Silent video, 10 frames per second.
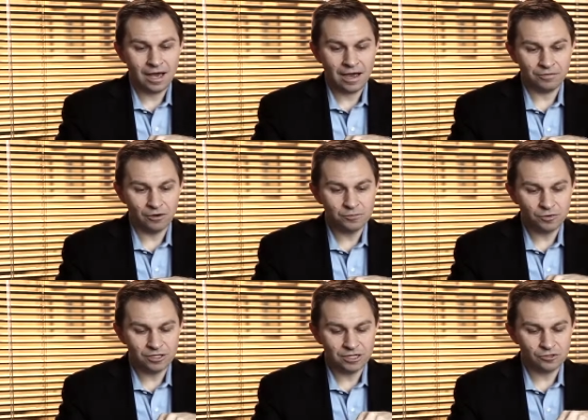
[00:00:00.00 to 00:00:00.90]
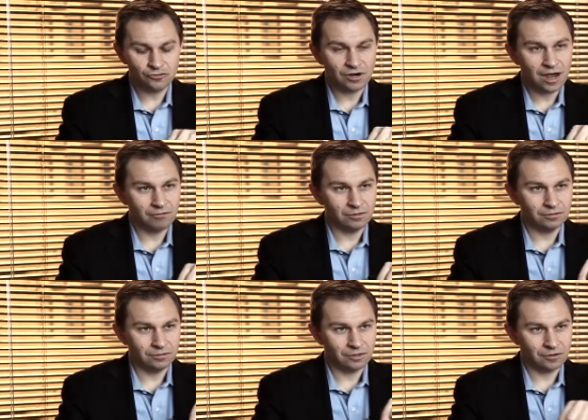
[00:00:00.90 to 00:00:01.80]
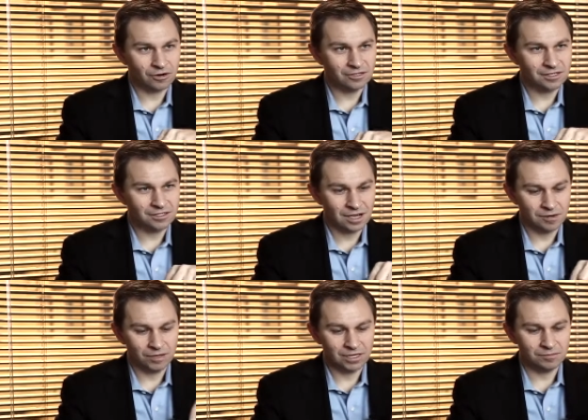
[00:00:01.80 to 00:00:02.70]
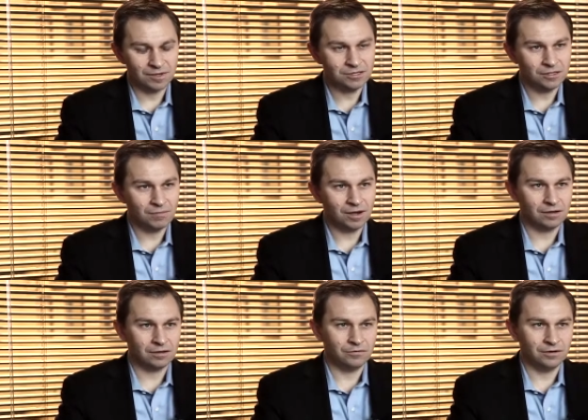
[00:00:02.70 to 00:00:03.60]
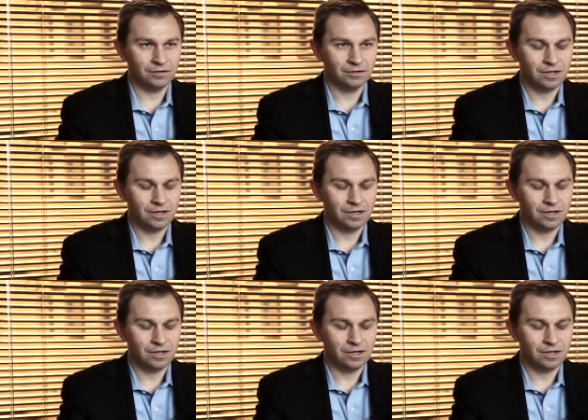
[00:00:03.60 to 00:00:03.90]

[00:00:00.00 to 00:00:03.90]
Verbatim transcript: and those proteins travel across the cytoplasm into the mitochondria,